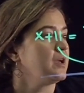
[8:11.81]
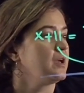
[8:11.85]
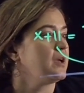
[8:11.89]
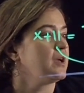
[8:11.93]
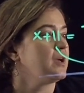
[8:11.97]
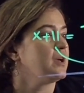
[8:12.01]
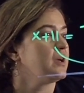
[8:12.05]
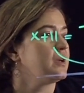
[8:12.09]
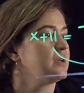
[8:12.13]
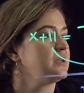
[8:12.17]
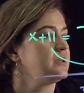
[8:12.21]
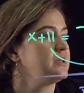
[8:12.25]

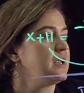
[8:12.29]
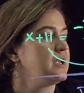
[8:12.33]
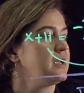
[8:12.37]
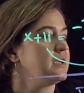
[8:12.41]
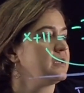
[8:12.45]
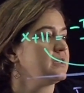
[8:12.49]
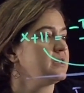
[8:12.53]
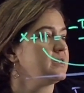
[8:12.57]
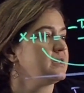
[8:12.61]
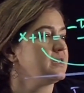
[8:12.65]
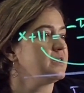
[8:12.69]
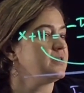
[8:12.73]

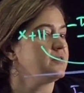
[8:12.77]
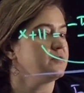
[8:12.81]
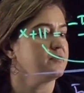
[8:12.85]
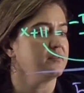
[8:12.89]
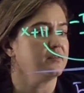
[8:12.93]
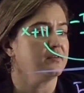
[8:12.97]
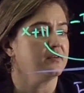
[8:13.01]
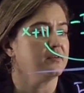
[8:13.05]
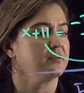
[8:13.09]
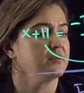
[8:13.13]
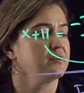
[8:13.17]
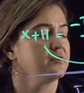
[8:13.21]
negative
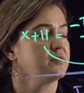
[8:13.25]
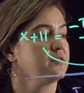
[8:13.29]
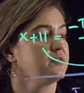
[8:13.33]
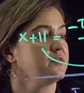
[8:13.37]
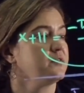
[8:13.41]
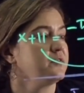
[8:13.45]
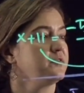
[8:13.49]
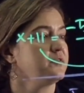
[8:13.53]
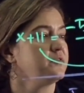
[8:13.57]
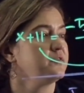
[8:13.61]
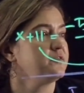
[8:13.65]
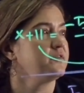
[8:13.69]

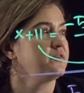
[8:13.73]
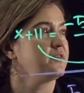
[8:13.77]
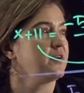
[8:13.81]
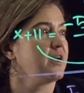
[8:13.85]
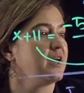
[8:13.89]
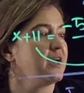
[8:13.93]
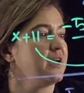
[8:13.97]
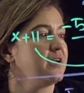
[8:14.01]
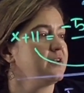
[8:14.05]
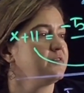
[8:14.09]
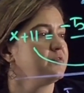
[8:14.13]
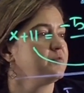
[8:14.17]

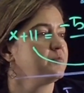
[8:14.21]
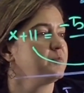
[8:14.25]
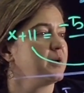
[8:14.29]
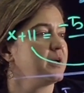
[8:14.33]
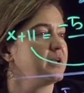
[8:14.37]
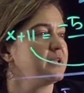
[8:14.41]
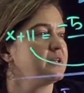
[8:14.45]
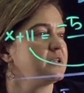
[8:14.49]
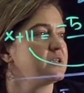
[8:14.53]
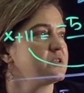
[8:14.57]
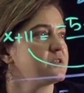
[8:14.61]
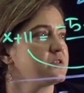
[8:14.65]
5
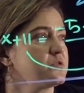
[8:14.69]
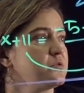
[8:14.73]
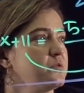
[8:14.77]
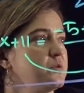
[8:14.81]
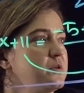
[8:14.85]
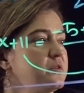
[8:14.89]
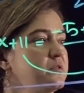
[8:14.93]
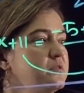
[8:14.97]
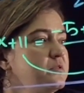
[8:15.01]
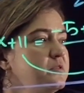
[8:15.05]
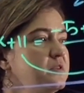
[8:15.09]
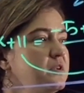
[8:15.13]
minus
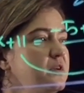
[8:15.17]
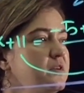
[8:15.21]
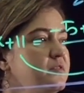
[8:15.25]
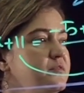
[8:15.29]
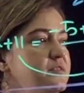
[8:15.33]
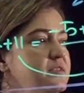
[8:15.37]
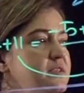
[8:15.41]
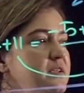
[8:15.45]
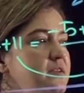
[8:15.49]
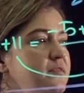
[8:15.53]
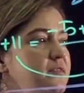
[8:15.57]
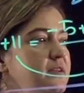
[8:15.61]
square root of
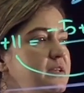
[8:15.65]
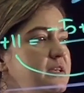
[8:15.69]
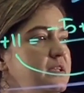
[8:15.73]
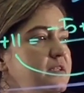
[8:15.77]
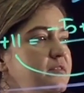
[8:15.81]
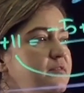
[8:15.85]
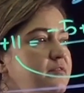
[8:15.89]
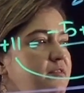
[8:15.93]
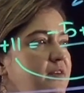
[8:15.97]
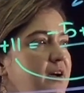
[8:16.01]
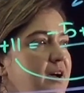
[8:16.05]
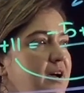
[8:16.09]

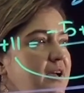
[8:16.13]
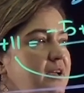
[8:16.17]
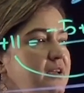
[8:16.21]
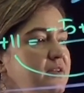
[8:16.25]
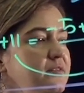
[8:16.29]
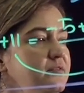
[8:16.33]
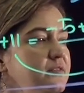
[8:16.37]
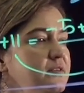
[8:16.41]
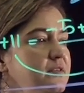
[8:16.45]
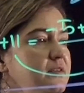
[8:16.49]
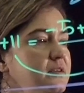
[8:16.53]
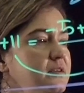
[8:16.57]
75I